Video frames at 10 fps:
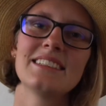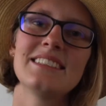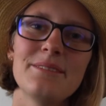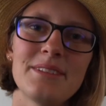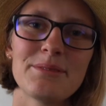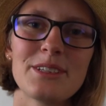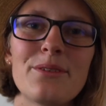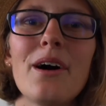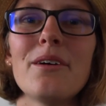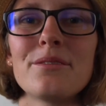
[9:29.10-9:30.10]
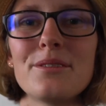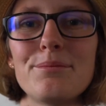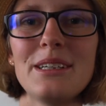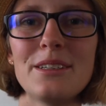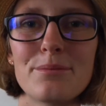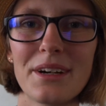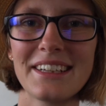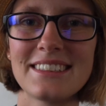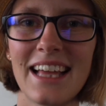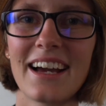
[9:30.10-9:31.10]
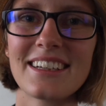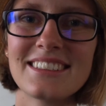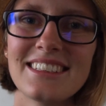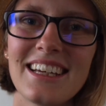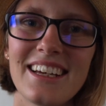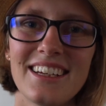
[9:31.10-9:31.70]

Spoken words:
Tip number 12 would be to bring snacks.